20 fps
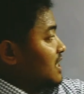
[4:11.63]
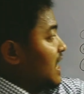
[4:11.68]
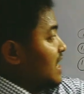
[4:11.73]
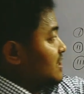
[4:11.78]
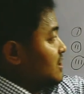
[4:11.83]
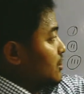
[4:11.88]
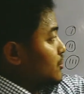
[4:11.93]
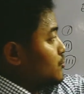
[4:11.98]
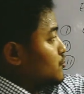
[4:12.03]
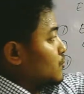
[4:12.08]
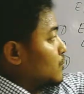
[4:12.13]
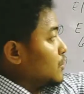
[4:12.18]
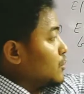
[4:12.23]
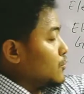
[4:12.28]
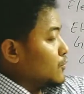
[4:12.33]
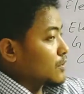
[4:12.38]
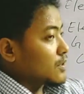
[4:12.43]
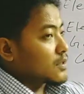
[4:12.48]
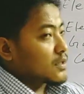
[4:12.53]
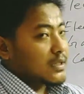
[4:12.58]
as I told you
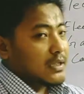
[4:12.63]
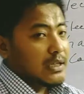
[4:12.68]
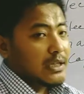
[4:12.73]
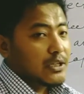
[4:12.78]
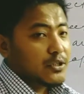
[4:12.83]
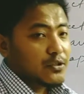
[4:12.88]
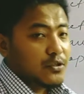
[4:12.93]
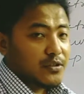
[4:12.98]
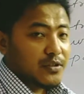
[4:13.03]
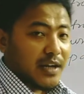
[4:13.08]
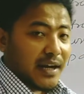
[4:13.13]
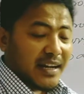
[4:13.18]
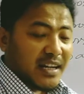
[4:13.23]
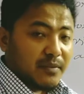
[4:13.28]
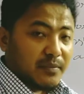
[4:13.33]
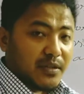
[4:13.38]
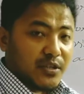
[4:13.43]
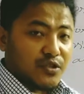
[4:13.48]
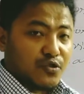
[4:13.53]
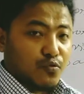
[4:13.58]
that
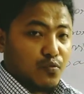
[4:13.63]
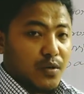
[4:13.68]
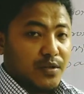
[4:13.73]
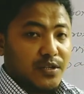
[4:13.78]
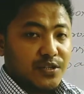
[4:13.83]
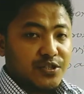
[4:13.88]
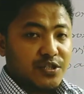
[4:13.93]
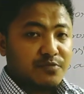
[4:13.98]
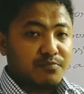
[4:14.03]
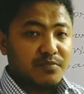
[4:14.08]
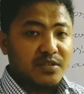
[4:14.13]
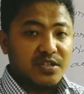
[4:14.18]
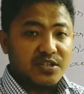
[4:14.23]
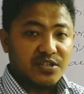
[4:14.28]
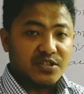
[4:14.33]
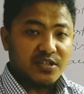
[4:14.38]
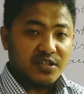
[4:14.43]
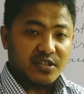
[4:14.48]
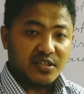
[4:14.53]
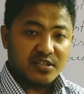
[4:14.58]
electrodynamics, what does it mean?
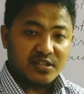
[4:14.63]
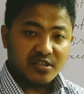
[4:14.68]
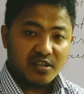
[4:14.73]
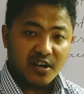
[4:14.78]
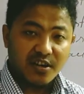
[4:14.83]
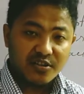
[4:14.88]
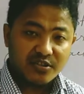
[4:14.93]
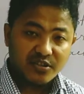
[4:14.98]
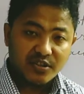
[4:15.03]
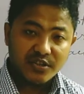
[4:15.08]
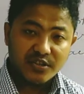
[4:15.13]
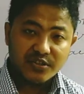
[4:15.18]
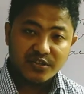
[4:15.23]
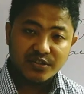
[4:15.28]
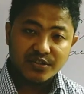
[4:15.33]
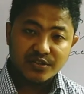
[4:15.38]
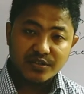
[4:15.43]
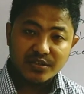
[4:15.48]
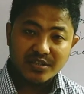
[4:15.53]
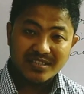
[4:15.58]
That the charge
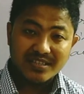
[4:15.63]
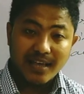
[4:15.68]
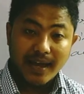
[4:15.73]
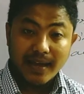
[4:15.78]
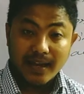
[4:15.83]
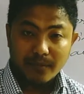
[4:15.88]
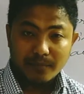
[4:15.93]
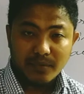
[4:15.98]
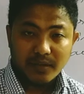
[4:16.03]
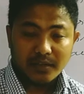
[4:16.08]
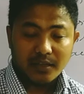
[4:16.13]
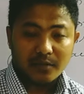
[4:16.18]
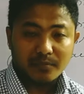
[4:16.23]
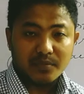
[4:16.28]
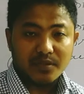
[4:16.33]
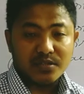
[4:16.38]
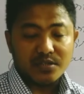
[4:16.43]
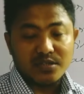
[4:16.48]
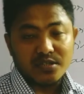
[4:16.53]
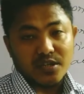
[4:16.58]
is dynamic, that
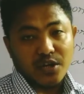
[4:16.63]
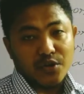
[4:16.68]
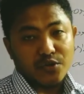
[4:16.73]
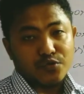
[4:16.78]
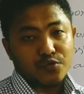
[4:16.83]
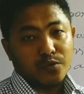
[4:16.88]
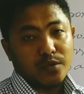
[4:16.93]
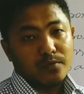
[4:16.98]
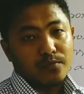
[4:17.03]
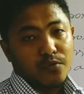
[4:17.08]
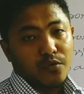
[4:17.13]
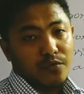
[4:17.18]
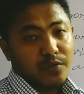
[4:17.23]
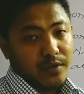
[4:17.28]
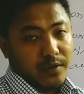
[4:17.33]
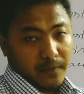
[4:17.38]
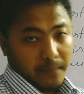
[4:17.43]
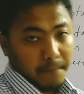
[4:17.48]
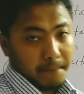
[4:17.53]
means charge will moving.